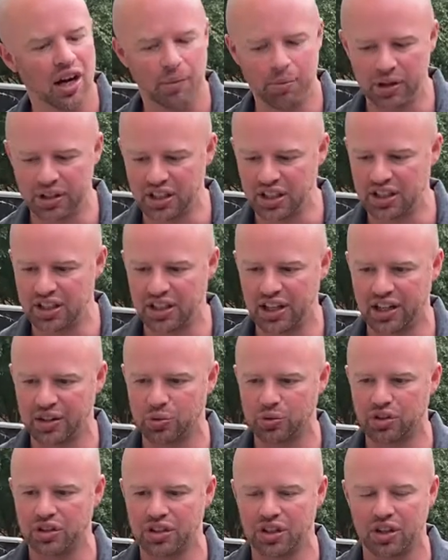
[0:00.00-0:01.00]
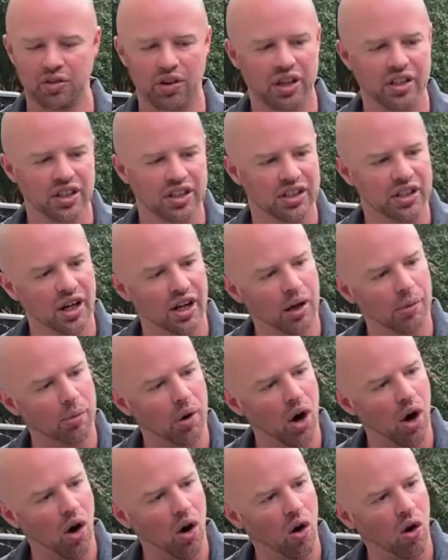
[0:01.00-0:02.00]
I bet these snakes would sit around this tub
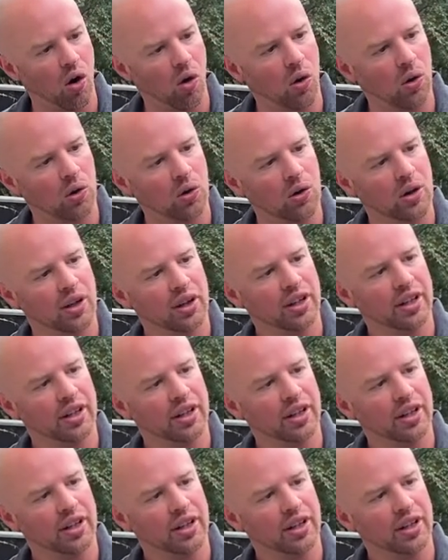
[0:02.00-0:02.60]
all